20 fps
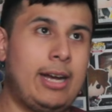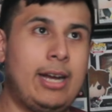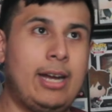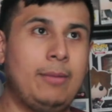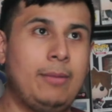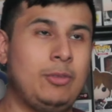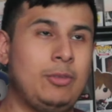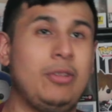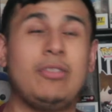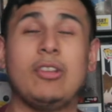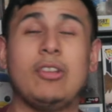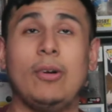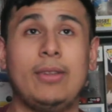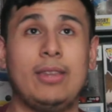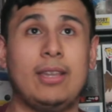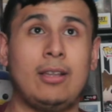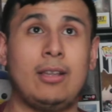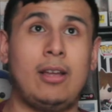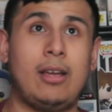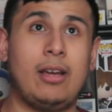she's still in
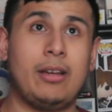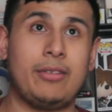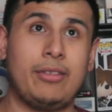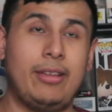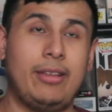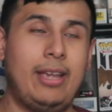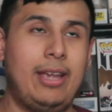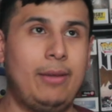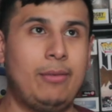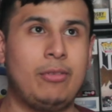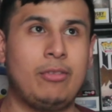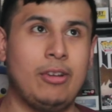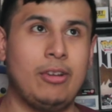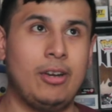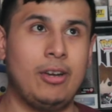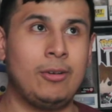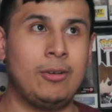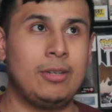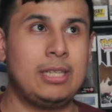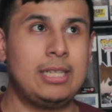the long sleeves,
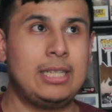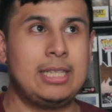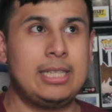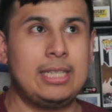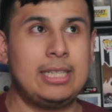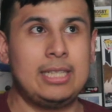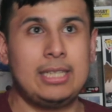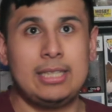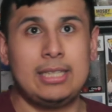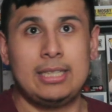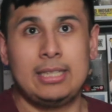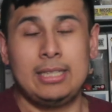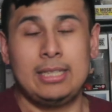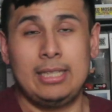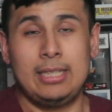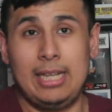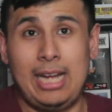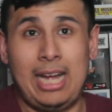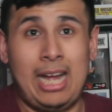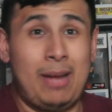so
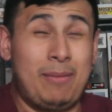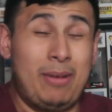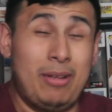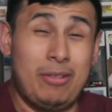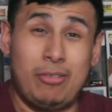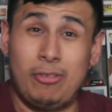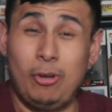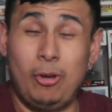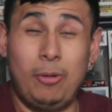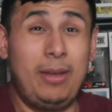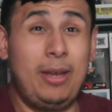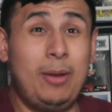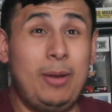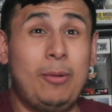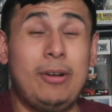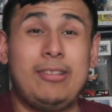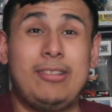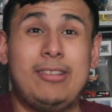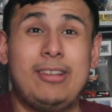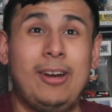I'm assuming
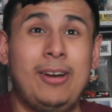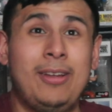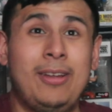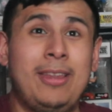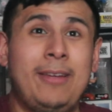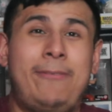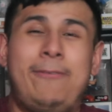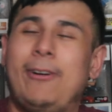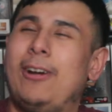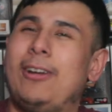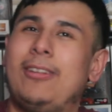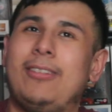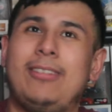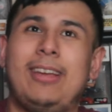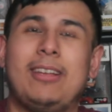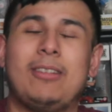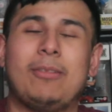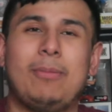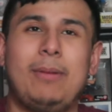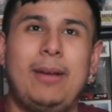we're still in the first
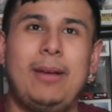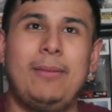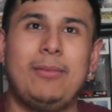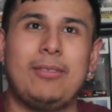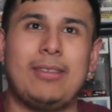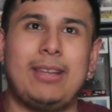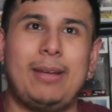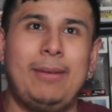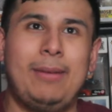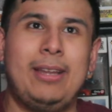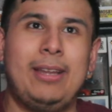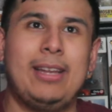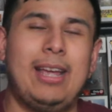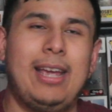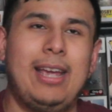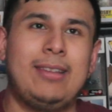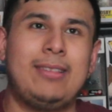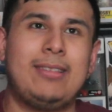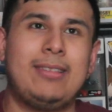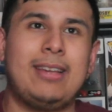6 months. I mean,
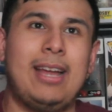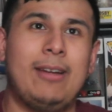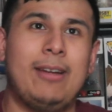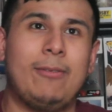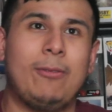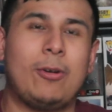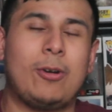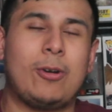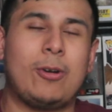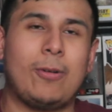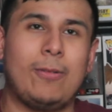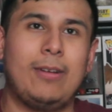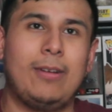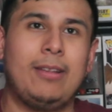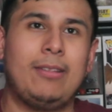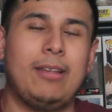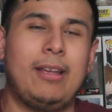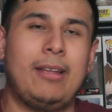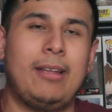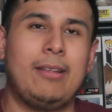it's kind of,
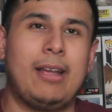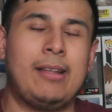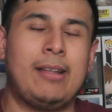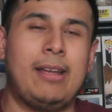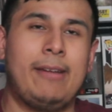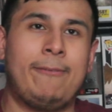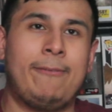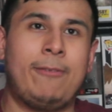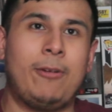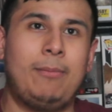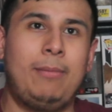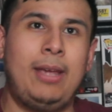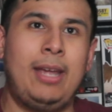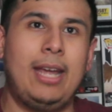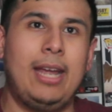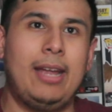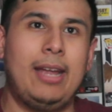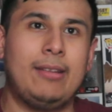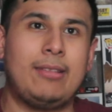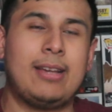it's again, for me,
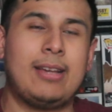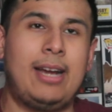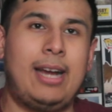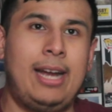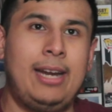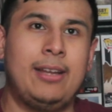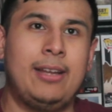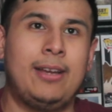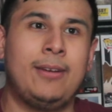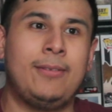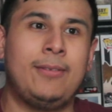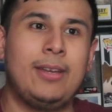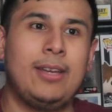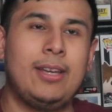it's kind of